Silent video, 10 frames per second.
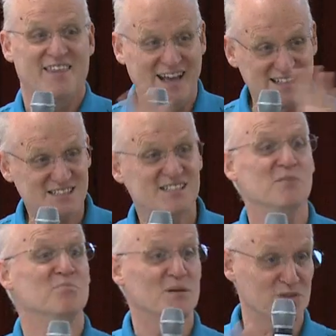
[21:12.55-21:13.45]
That's
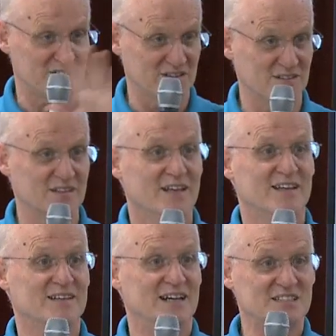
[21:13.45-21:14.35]
the biblical,
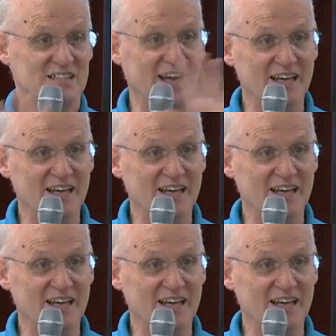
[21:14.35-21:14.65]
that's the